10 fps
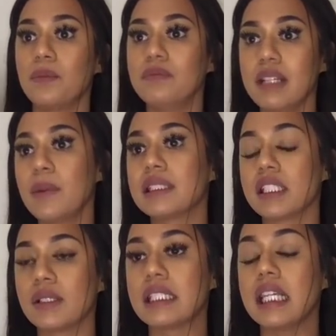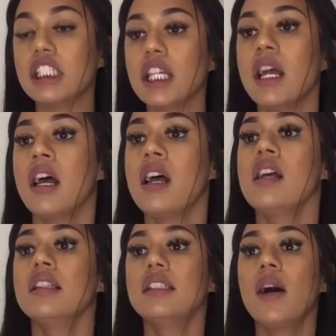it was no stage.
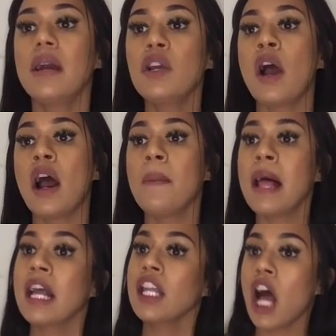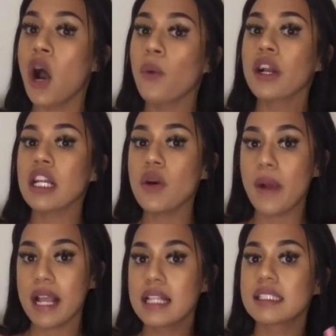So anyway, I'm like, no, we're going to
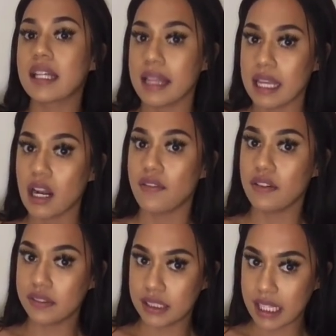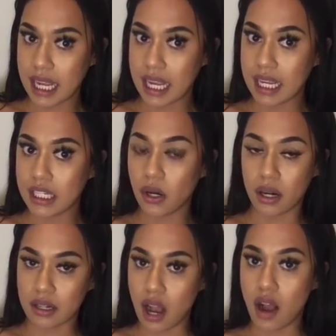wait until they get off of stage
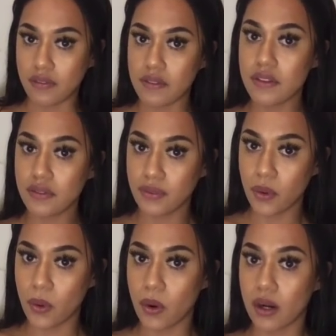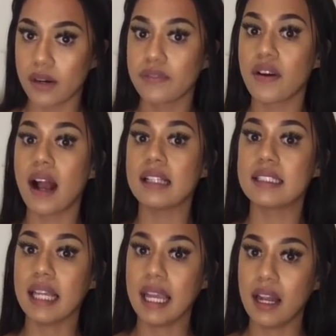or off of the floor for
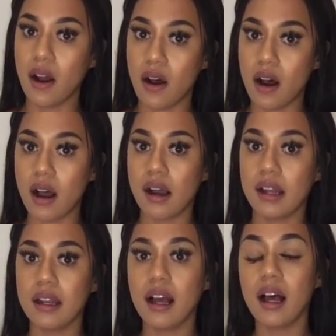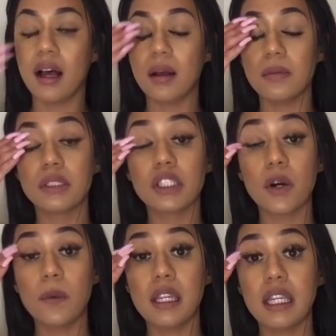us to get on,
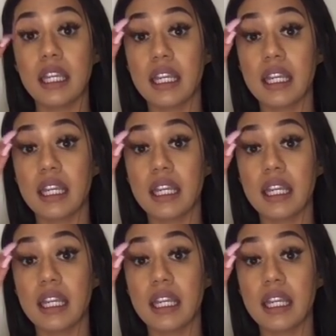so we